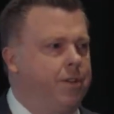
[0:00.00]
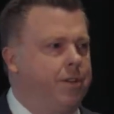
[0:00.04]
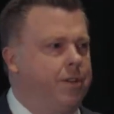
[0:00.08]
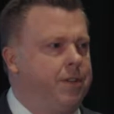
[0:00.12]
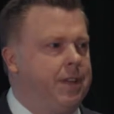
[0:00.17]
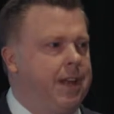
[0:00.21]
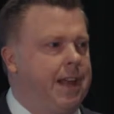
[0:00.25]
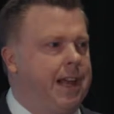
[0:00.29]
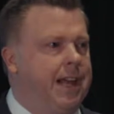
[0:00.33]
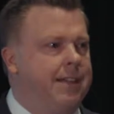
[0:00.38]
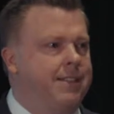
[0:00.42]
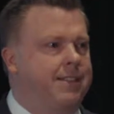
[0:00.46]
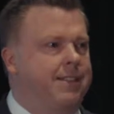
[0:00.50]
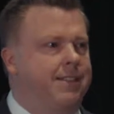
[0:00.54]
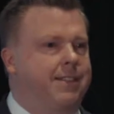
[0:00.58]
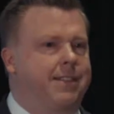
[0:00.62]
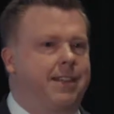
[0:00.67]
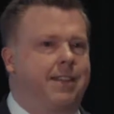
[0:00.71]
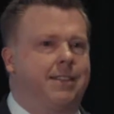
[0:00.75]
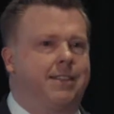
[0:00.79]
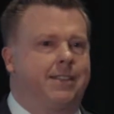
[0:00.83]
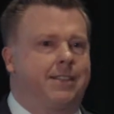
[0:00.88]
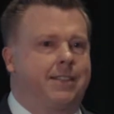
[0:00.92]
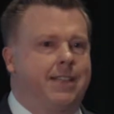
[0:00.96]
that has this
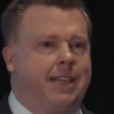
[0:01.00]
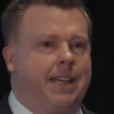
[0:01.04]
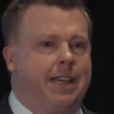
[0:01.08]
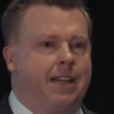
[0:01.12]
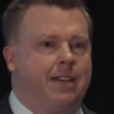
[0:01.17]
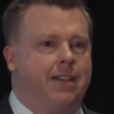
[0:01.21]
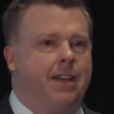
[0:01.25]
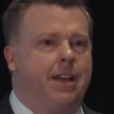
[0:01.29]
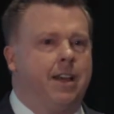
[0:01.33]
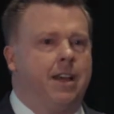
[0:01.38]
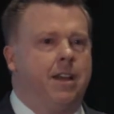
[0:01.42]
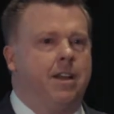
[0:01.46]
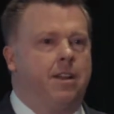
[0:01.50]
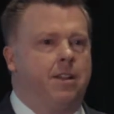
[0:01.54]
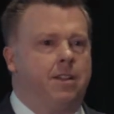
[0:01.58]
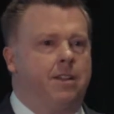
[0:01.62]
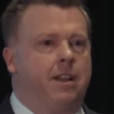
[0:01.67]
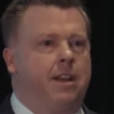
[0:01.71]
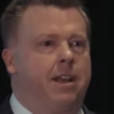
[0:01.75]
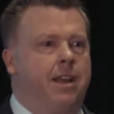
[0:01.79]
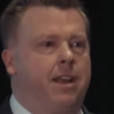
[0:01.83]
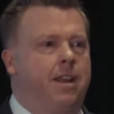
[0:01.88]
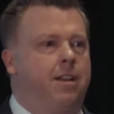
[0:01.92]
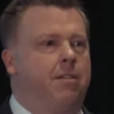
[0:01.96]
conceit
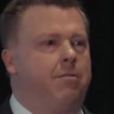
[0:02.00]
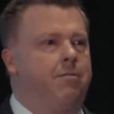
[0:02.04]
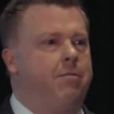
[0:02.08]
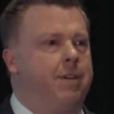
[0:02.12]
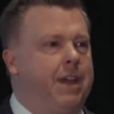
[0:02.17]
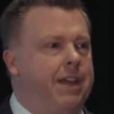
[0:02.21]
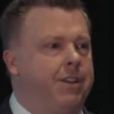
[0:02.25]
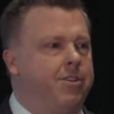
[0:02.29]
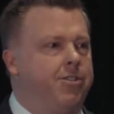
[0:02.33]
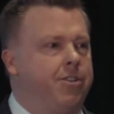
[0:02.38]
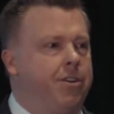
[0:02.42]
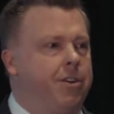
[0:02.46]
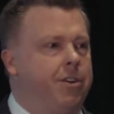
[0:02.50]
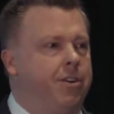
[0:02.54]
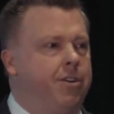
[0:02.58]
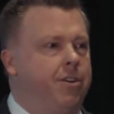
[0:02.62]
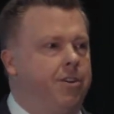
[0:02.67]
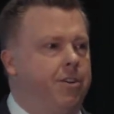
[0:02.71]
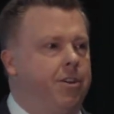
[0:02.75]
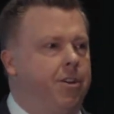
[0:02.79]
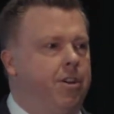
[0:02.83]
that innovation